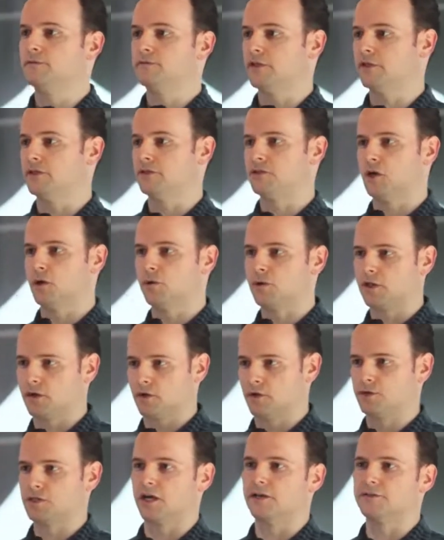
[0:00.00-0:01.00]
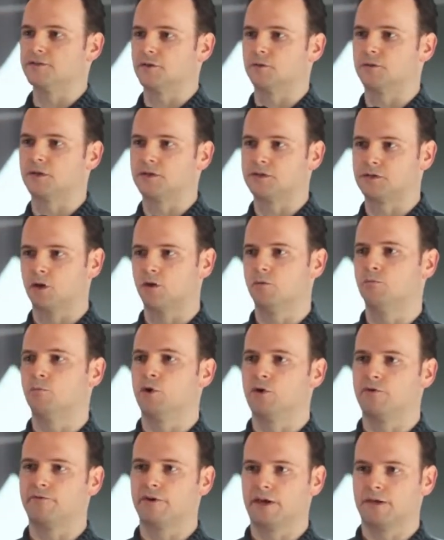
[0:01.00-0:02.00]
that don't energize you, that don't
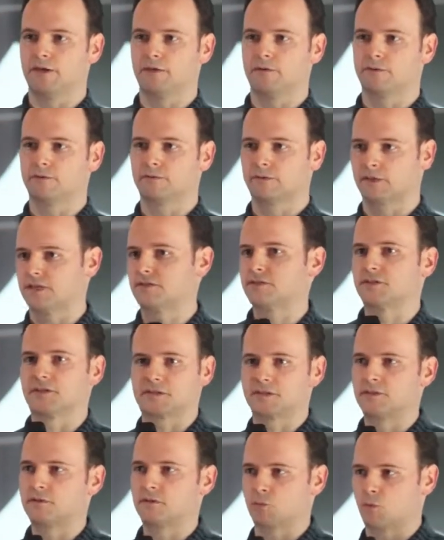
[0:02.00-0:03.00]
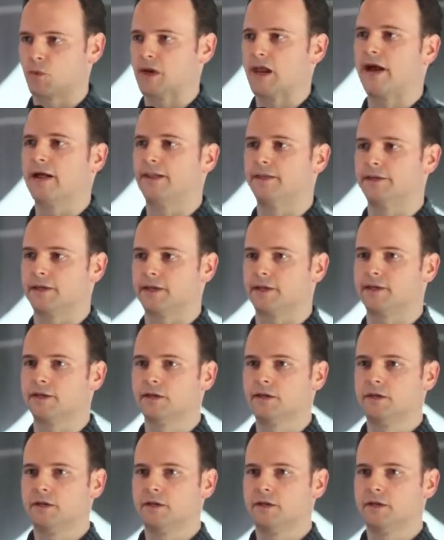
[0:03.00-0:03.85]
motivate you. That's just the reality.